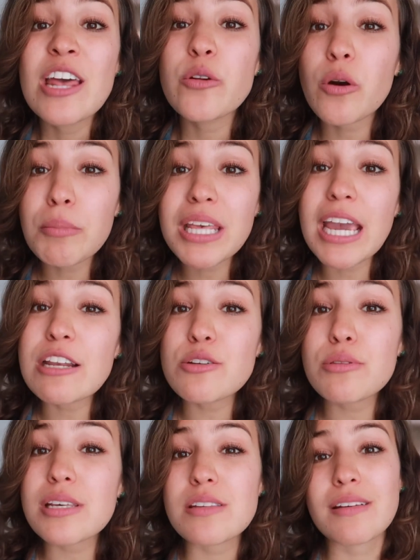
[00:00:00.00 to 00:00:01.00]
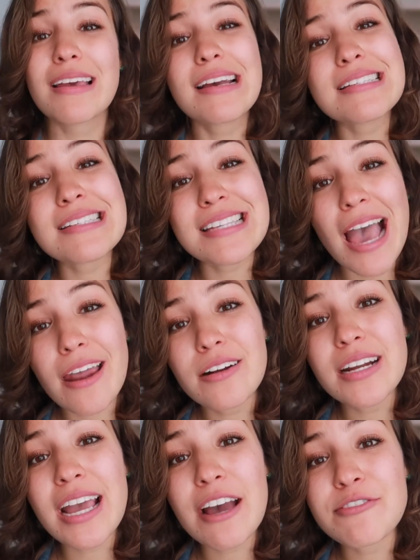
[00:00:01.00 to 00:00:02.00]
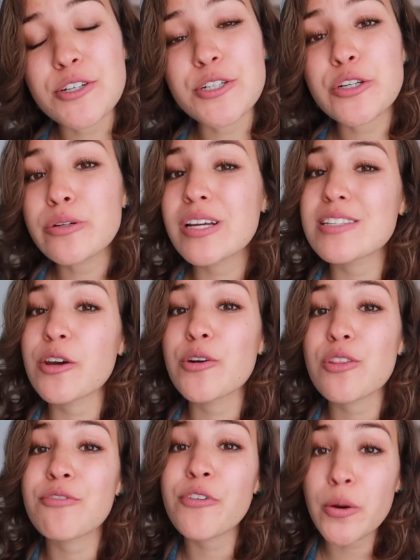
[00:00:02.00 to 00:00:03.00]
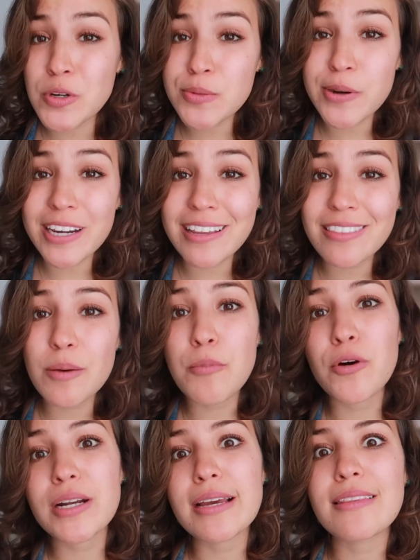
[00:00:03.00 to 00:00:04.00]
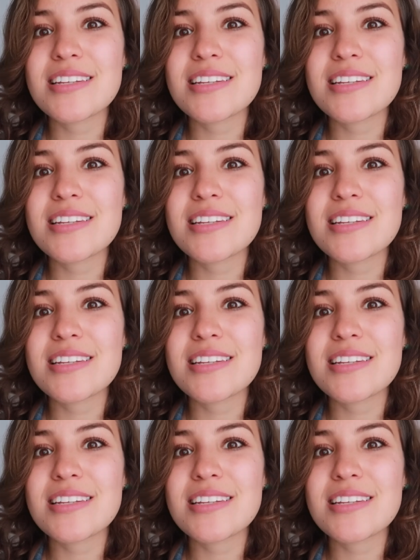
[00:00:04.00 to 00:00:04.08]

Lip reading: Normally I do this on like a Saturday afternoon because I go to the farmer's market in the morning,